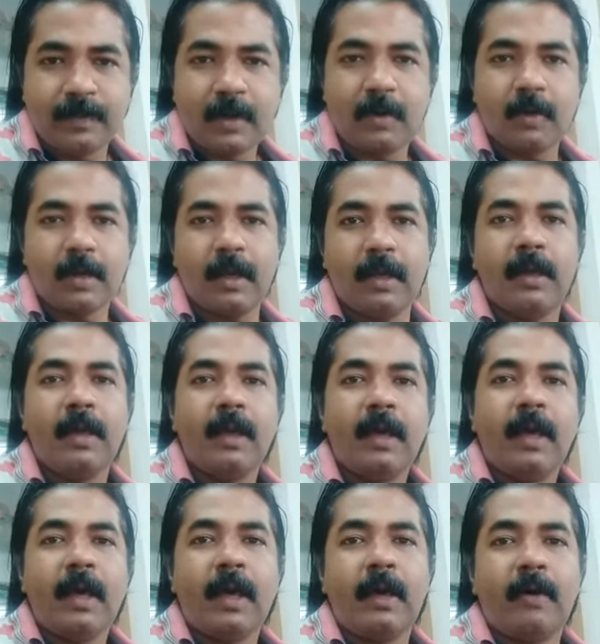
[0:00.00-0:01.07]
Okay,
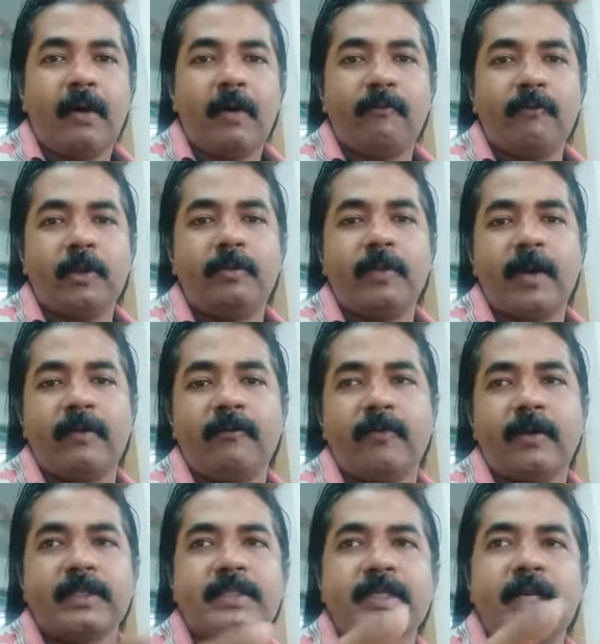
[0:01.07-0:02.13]
with my
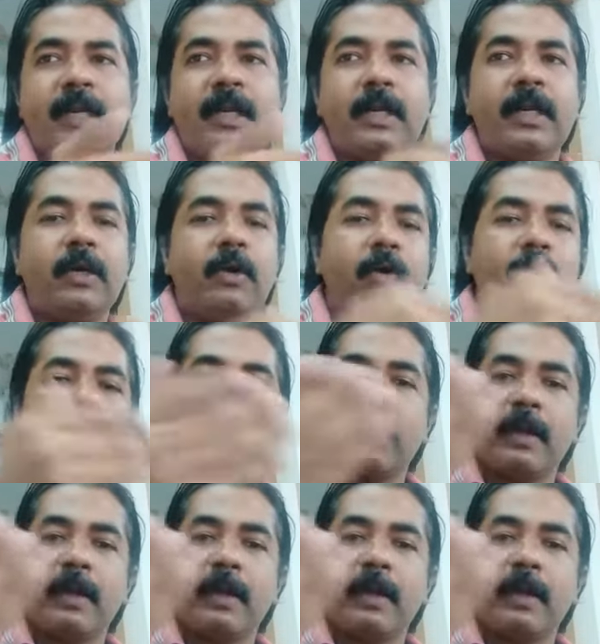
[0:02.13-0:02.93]
first salary, or